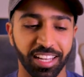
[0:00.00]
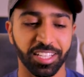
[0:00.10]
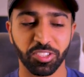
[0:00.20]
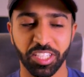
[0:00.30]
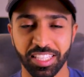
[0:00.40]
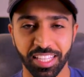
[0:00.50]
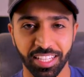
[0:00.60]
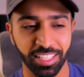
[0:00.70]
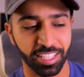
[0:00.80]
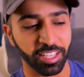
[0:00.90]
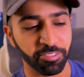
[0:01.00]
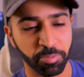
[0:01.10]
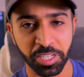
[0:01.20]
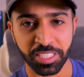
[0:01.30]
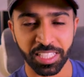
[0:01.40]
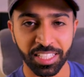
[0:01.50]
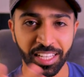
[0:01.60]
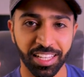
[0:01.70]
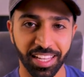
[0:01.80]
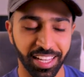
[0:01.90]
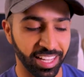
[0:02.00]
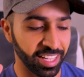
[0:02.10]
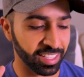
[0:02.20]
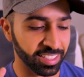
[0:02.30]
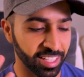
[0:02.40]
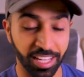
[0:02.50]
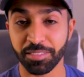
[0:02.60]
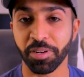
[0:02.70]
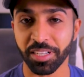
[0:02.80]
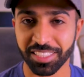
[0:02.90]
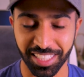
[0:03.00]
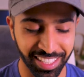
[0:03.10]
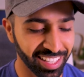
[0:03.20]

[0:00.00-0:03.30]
As you can tell, I love boxing and unboxing.